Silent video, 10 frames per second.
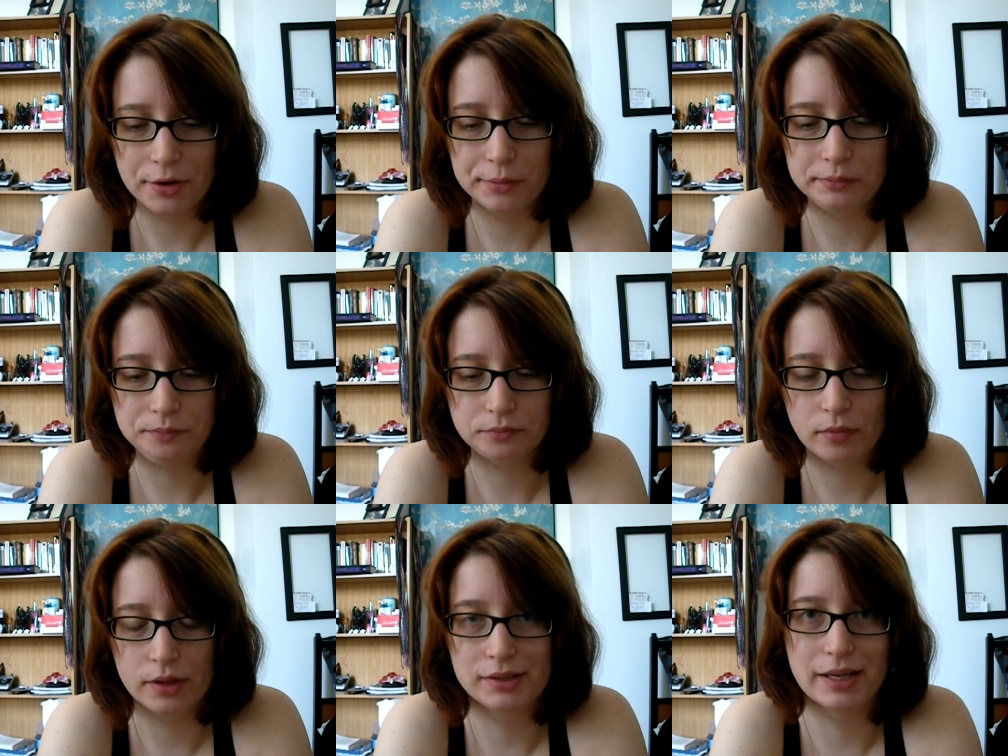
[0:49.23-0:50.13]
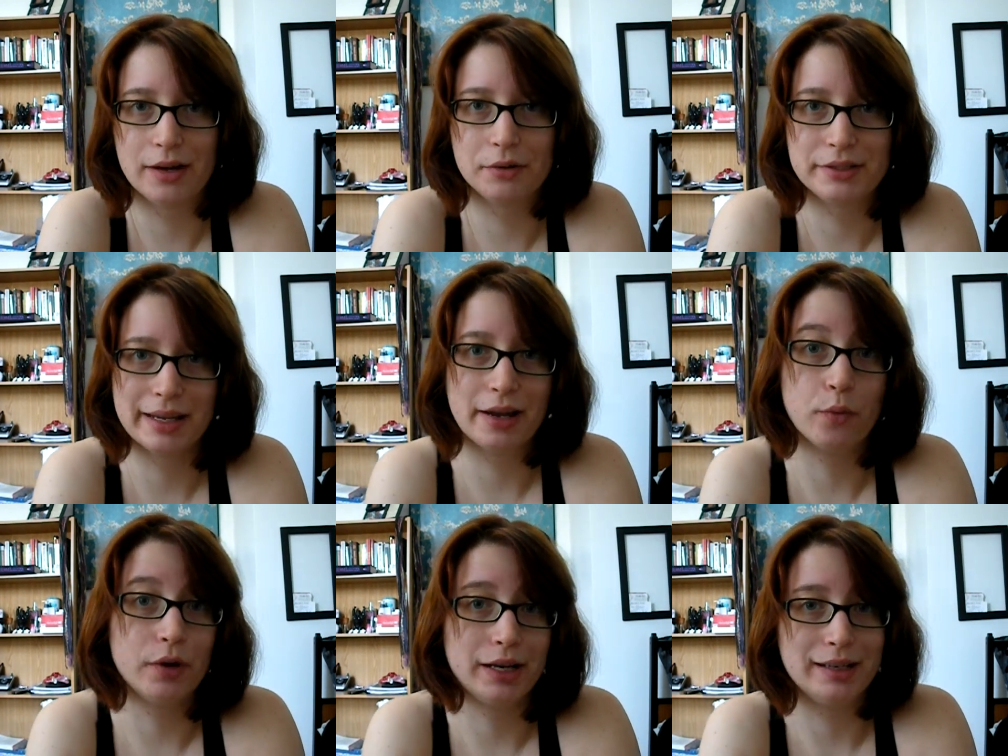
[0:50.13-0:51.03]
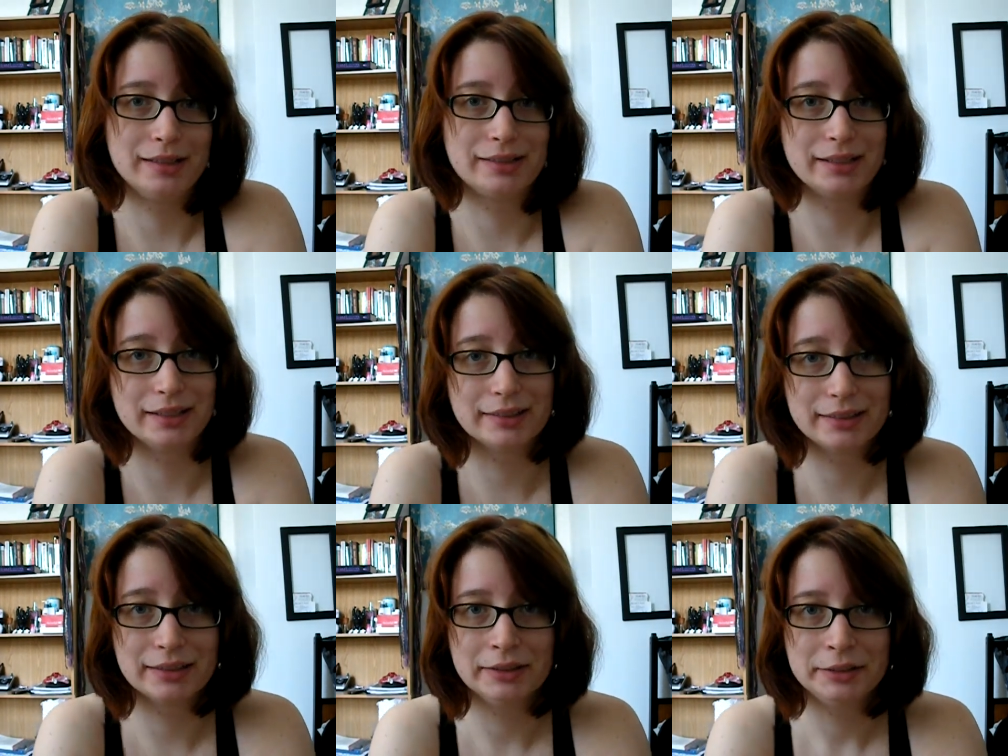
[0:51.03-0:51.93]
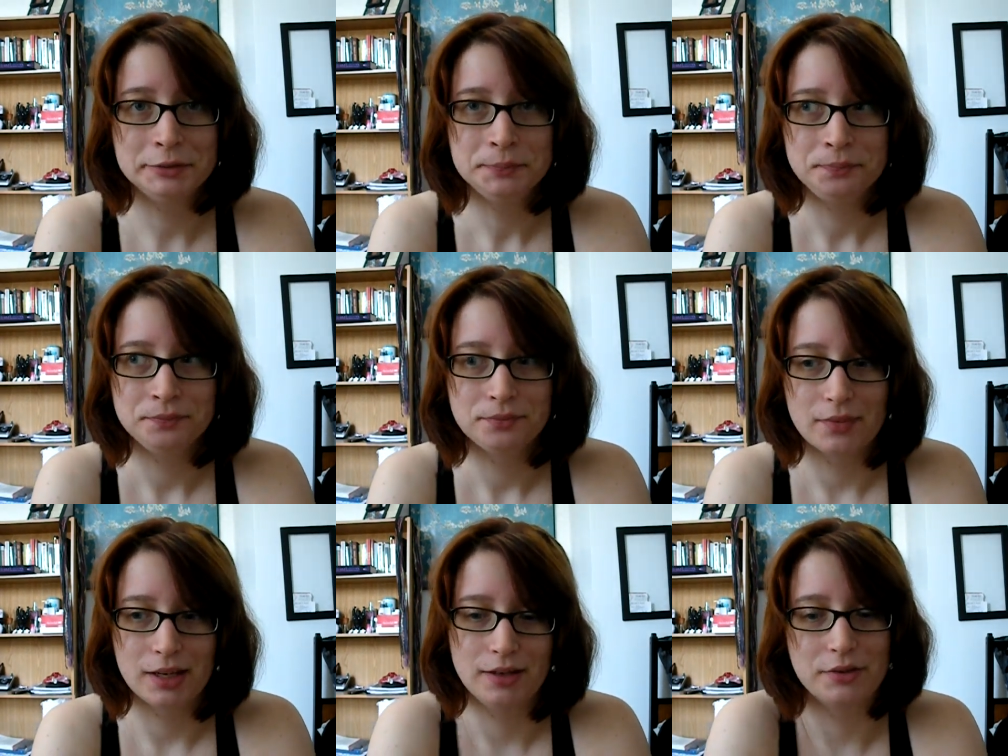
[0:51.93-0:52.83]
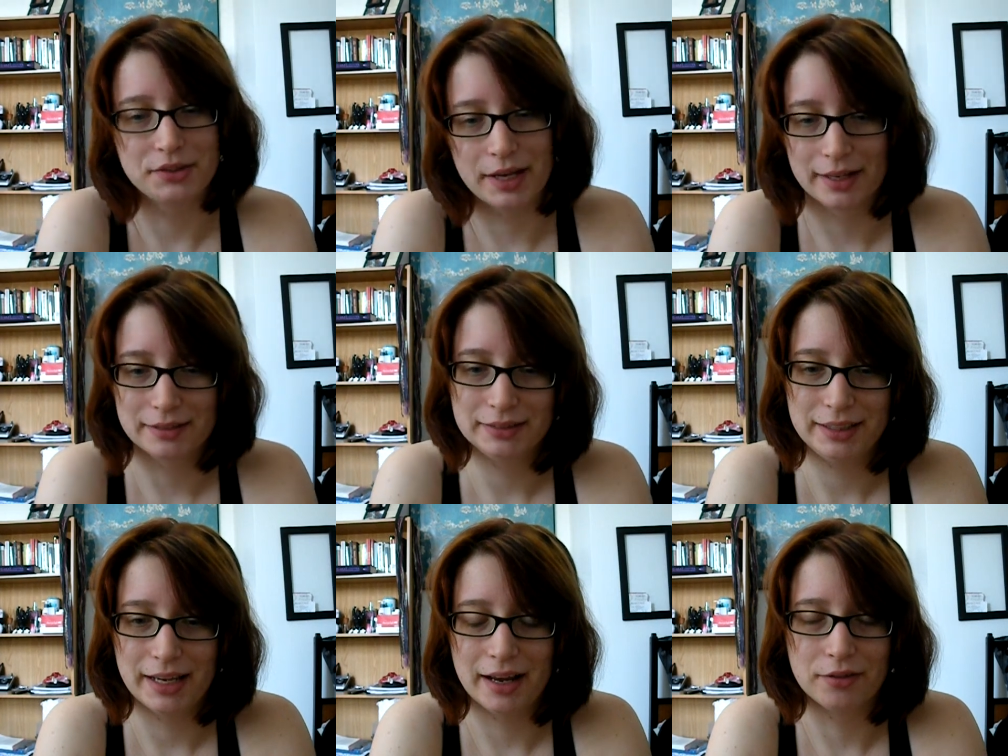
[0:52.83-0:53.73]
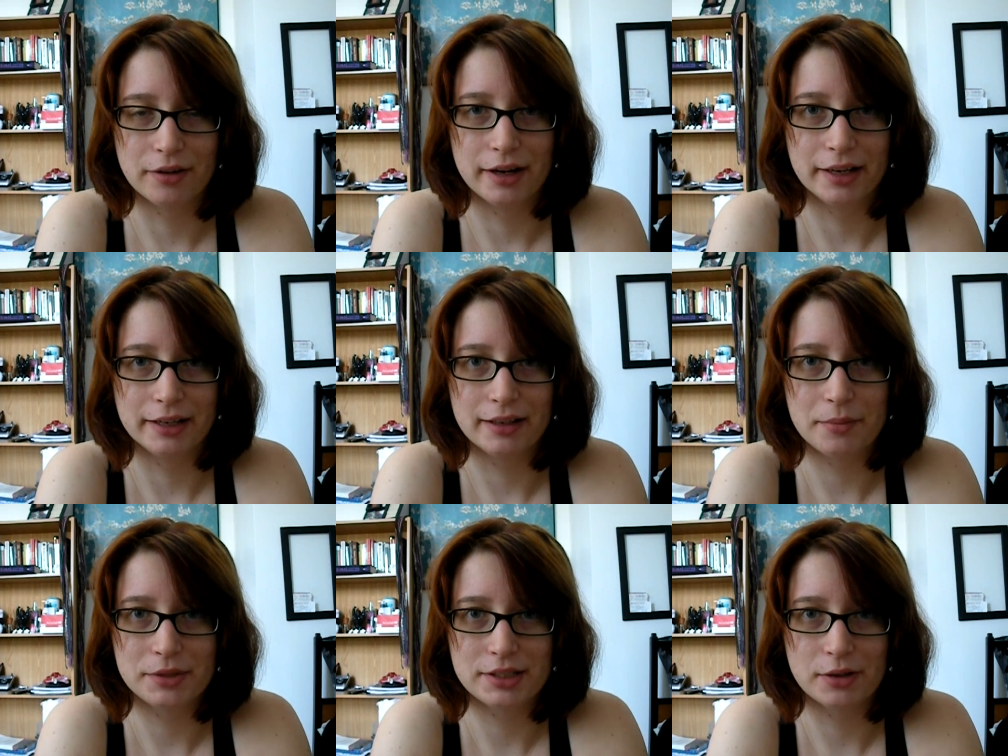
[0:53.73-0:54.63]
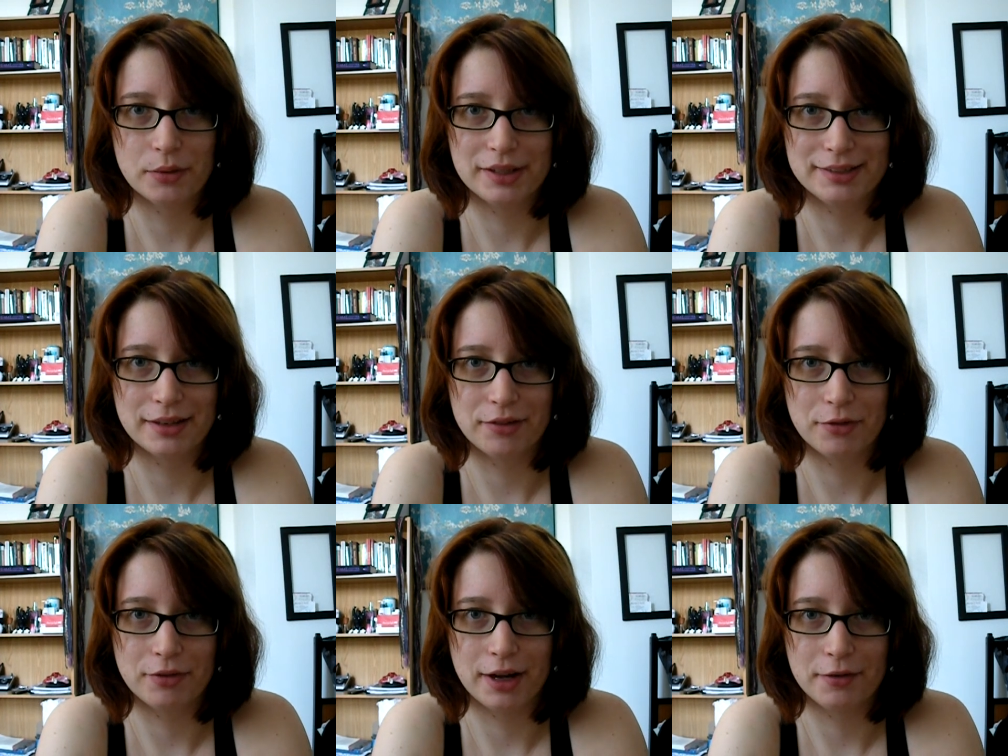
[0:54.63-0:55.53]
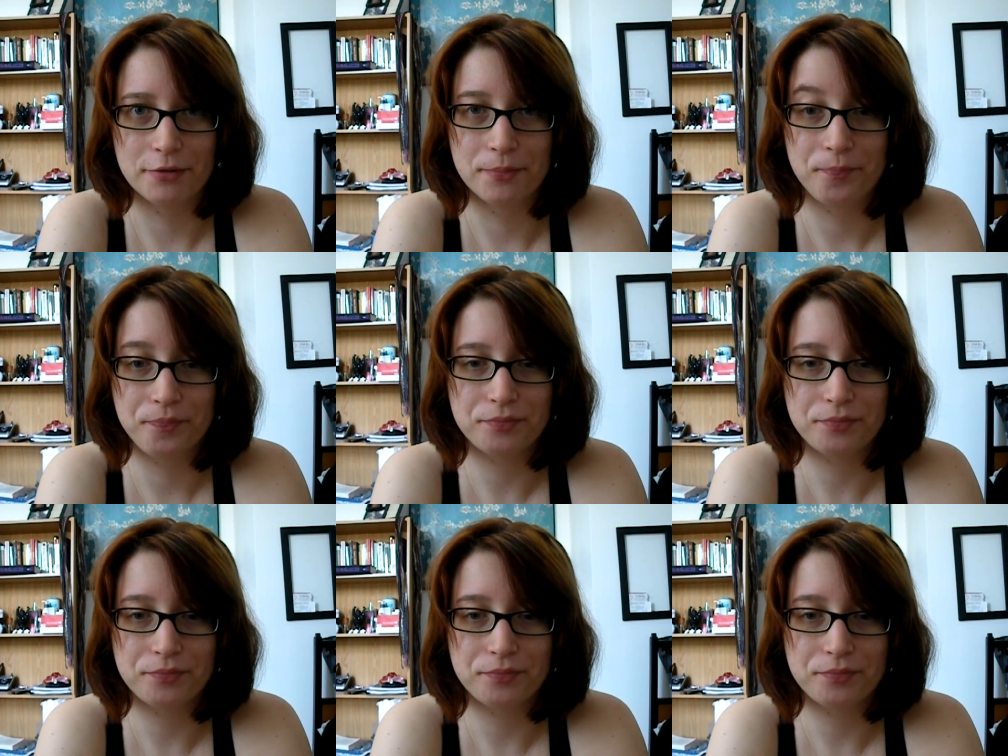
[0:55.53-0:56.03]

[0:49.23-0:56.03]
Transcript: so the scale was saying one eighty-six, and I was like, yeah, right, I'm still one seventy-five,